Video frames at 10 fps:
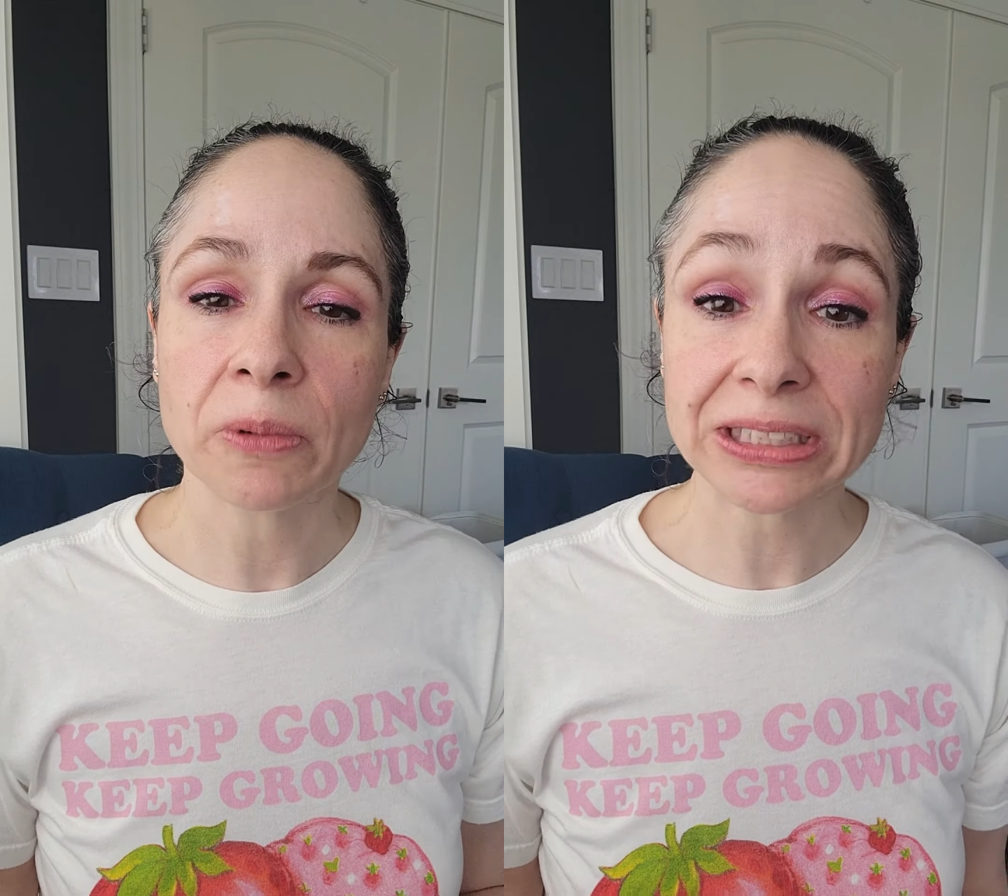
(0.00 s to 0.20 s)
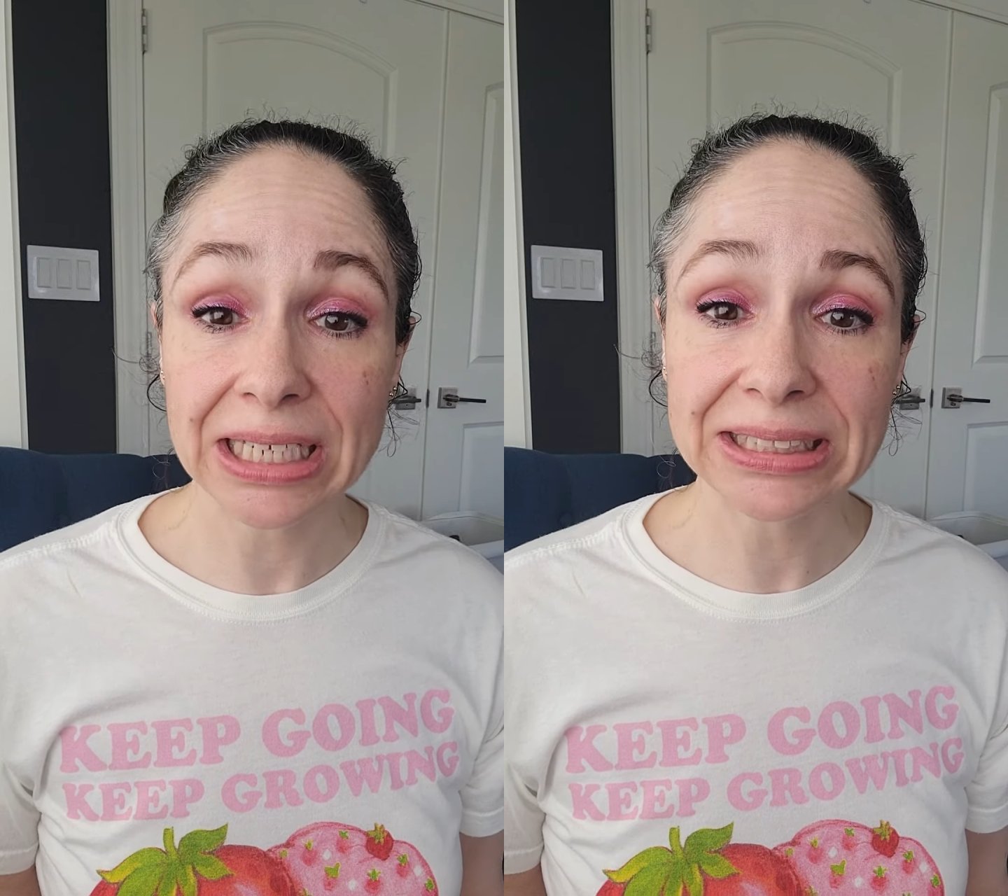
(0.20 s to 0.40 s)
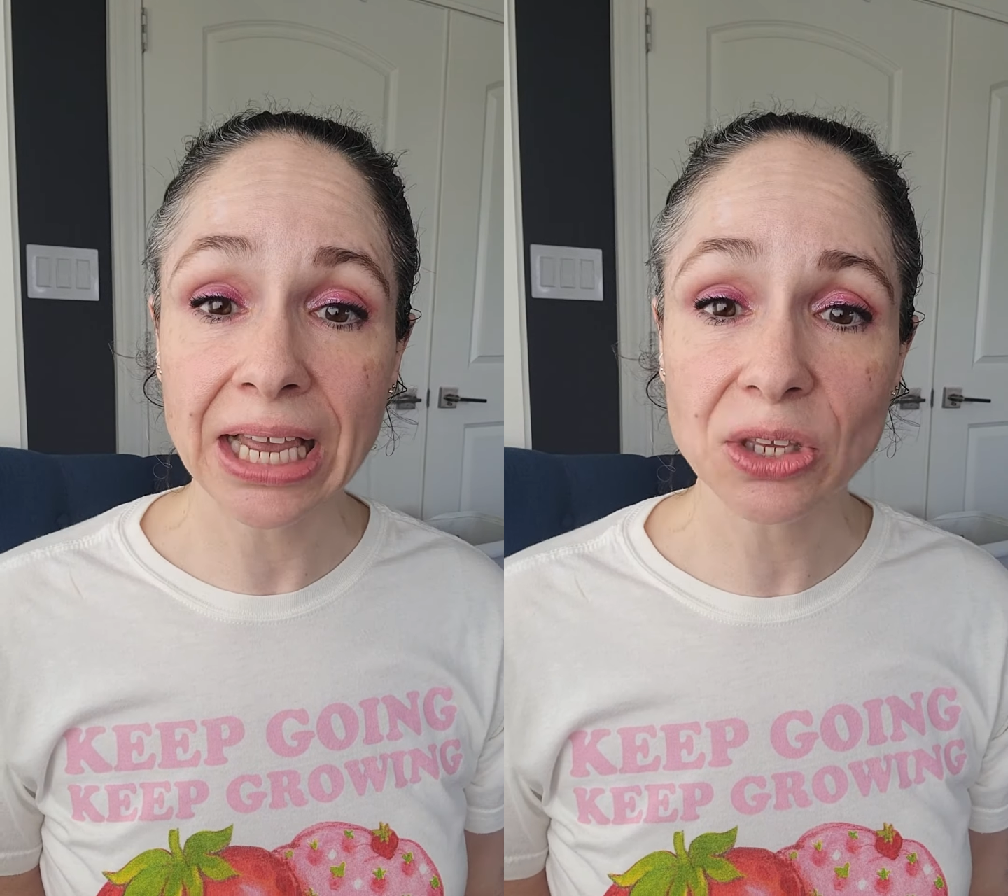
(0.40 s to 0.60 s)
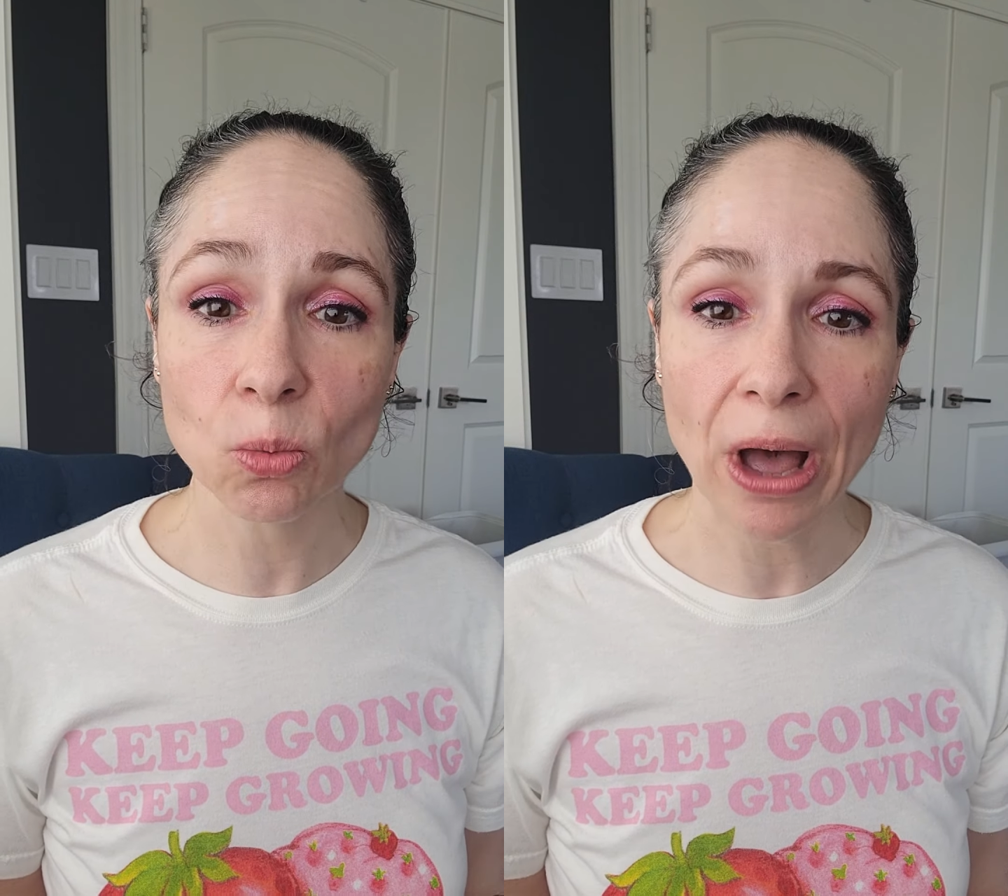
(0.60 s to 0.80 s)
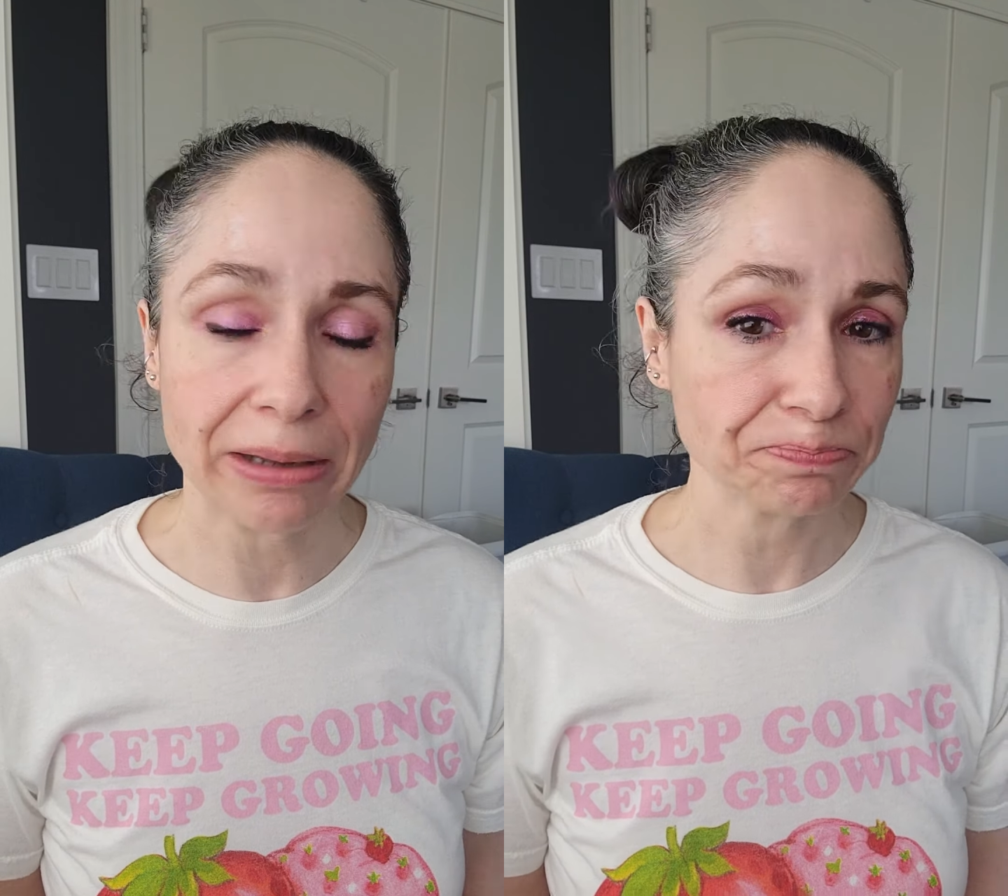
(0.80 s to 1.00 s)
Because I tell you
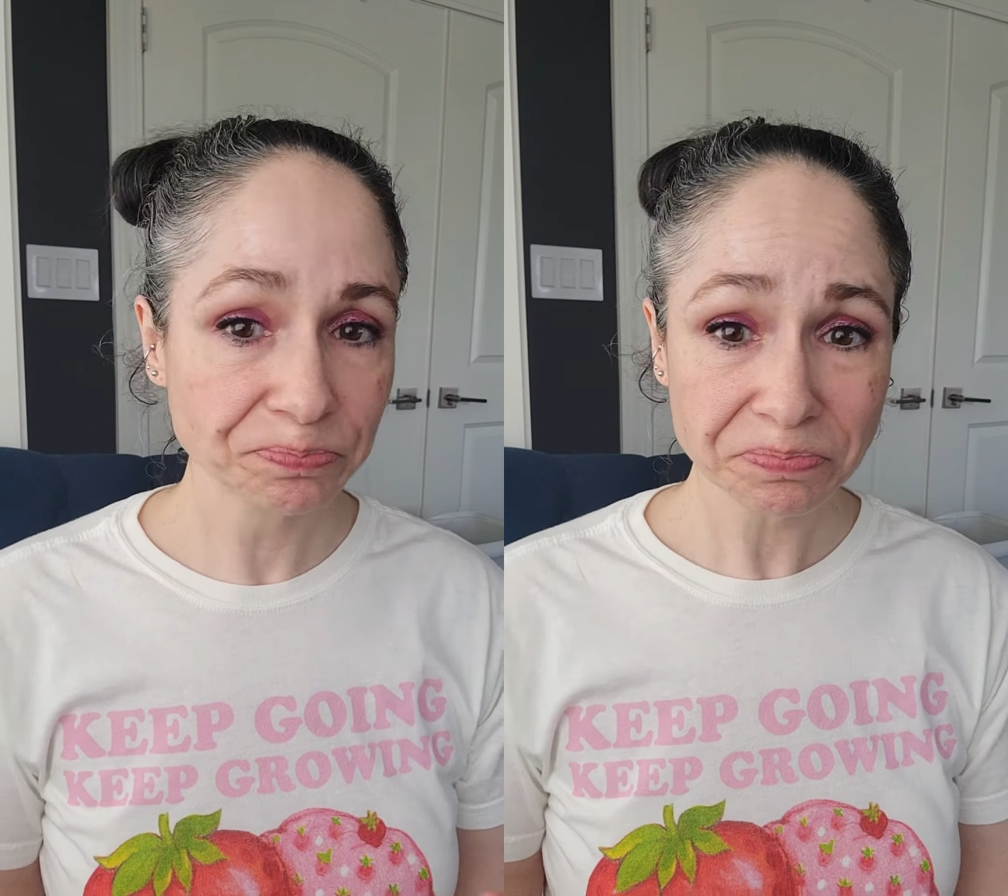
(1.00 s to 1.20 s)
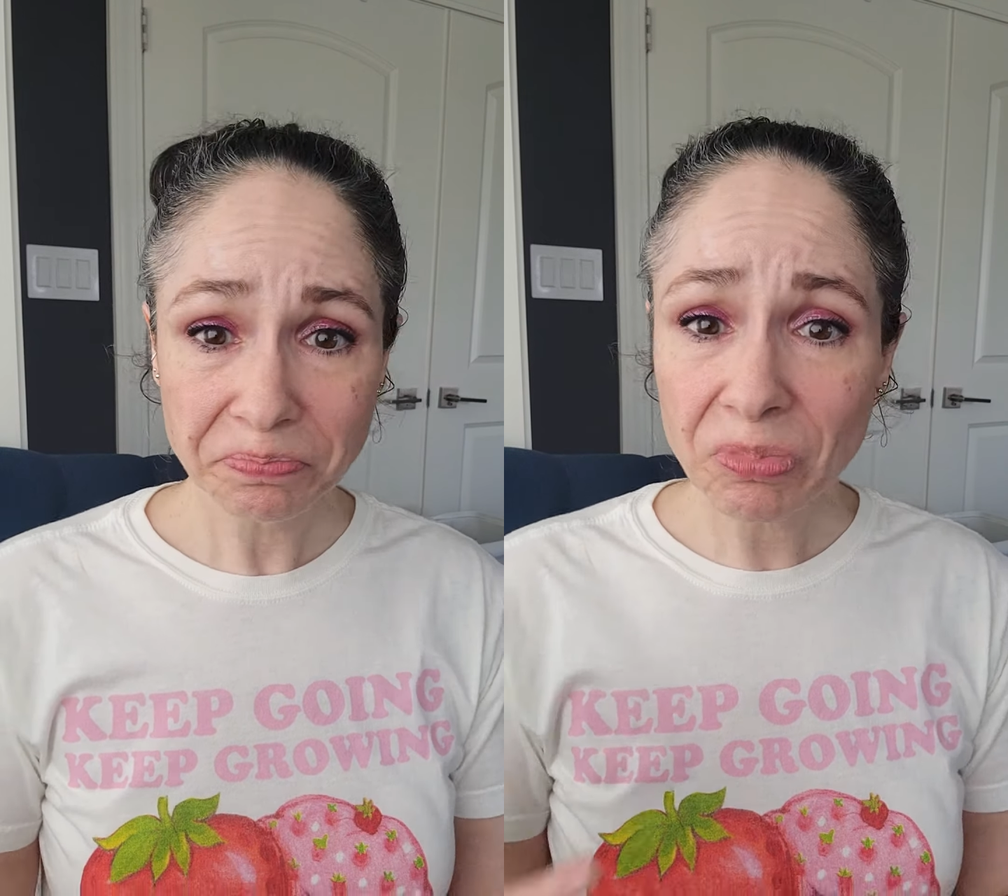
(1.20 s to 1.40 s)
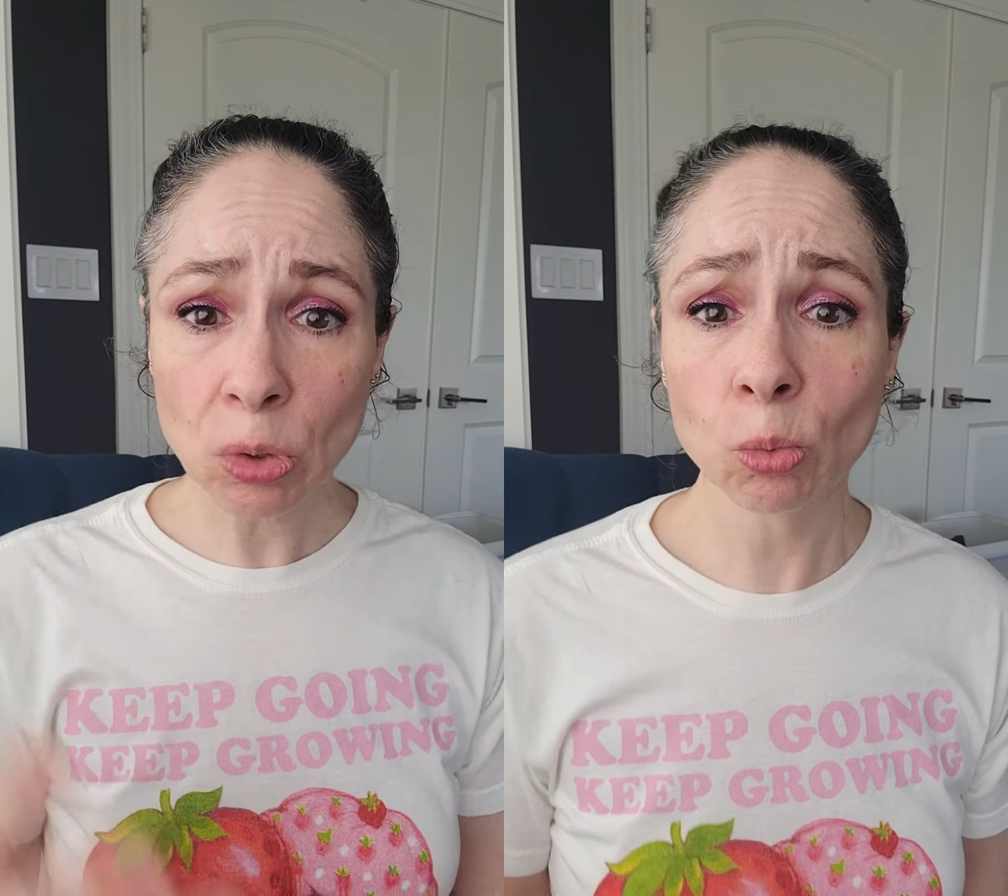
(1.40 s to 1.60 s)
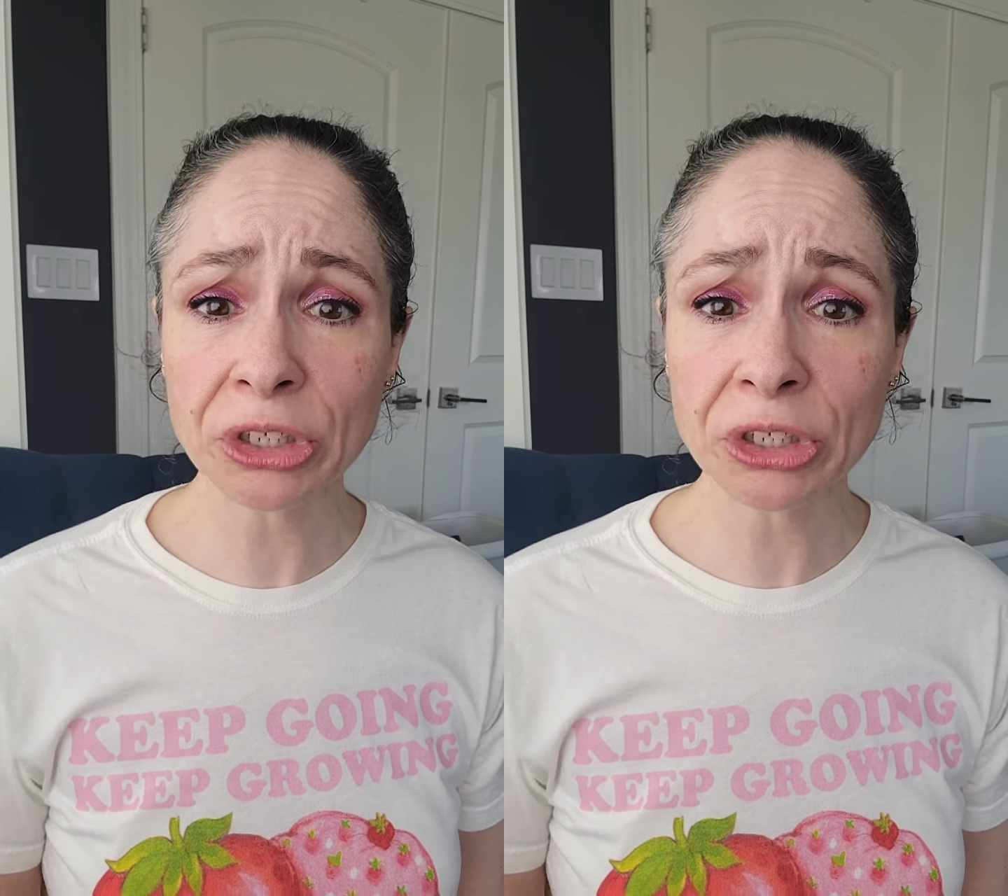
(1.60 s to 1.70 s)
what, when